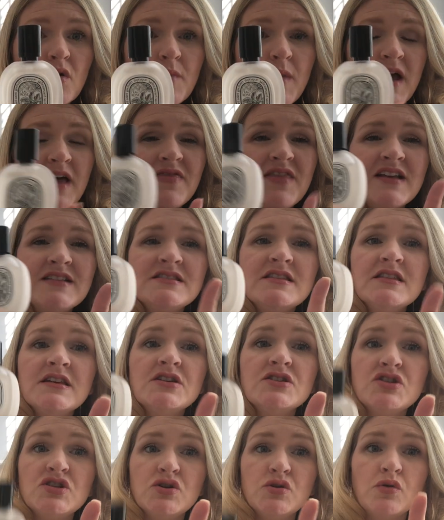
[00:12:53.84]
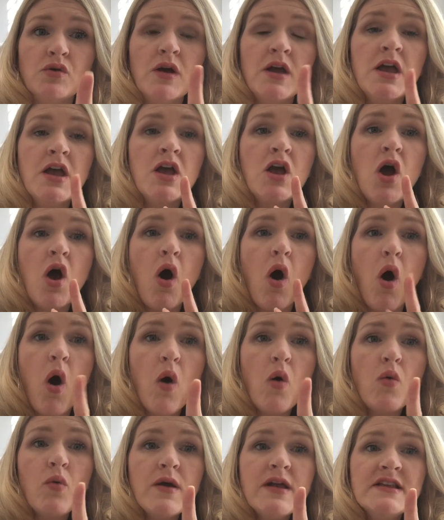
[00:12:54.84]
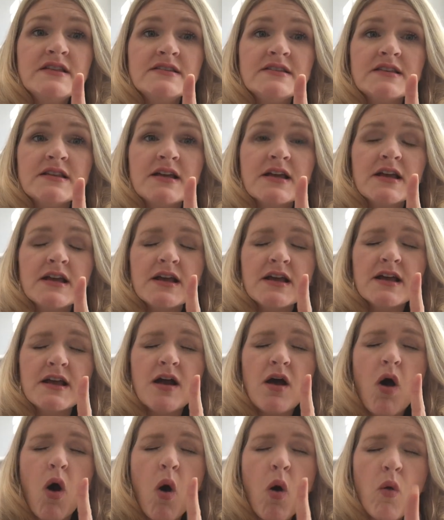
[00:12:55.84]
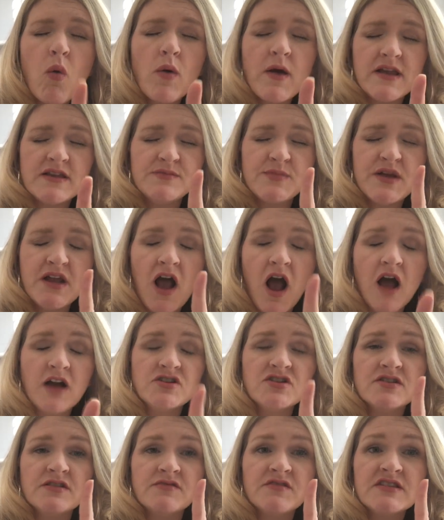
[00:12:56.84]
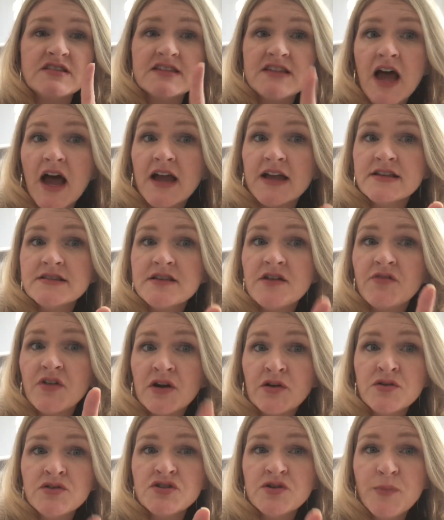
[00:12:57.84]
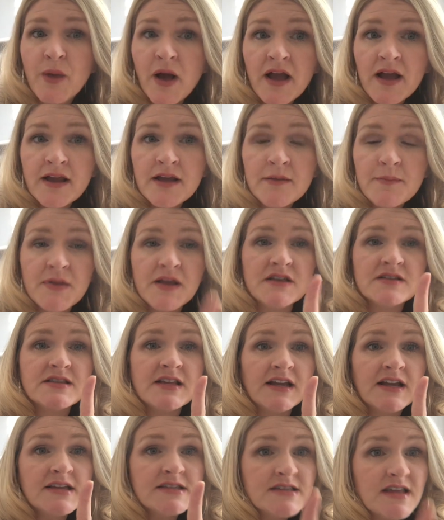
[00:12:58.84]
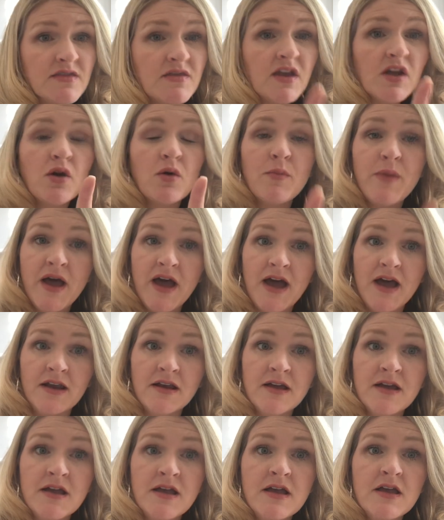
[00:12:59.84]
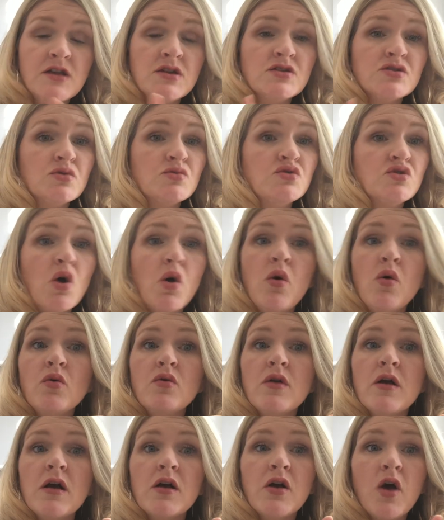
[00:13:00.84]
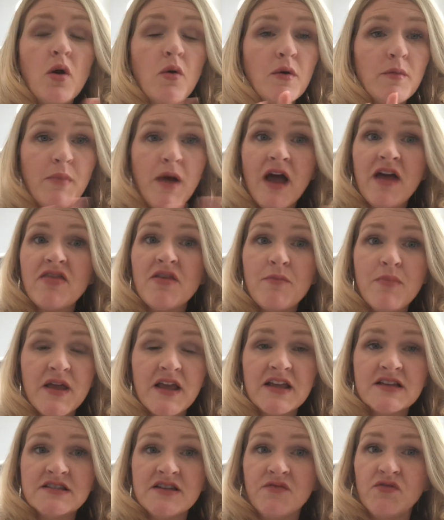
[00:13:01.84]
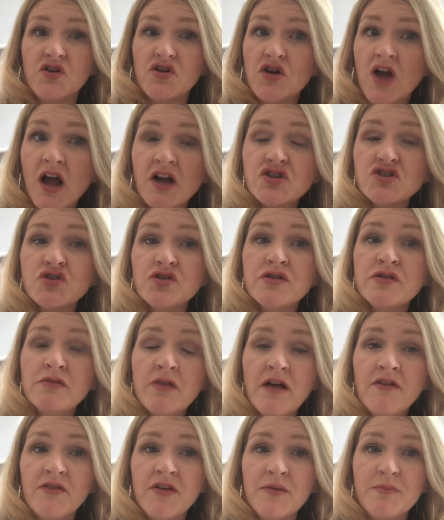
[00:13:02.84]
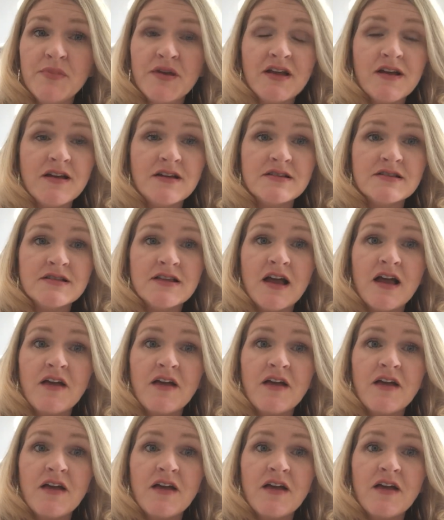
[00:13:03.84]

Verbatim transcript: go bad. And that's the thing too, always, always be conscious of the size fragrance you're buying because like I said, they go bad. So don't go and buy the biggest if you're not sure you love it because